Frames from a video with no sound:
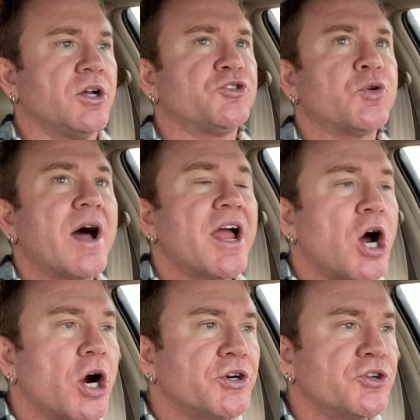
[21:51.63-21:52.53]
try
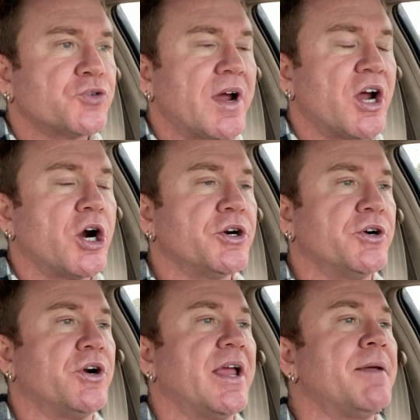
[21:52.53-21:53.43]
harder, try
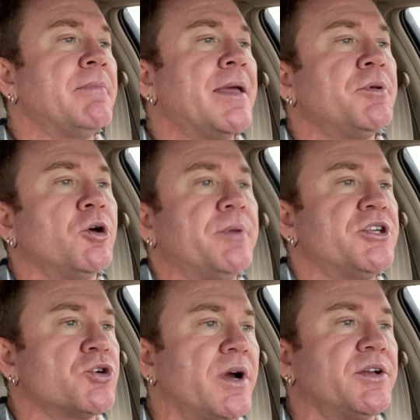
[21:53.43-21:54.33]
harder, and maybe you'll be
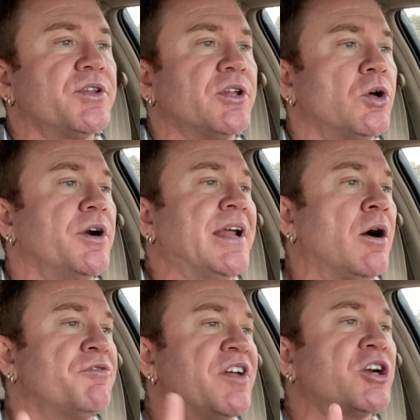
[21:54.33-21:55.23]
joined to the Lord. Now,
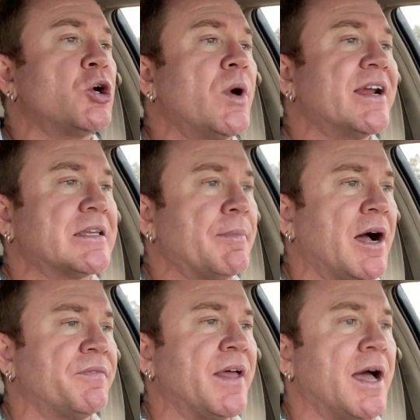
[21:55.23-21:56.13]
if they're correct
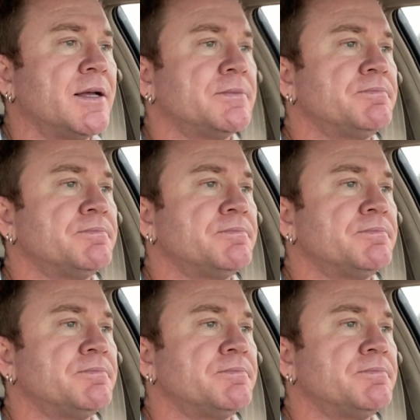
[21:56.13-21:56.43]
about that,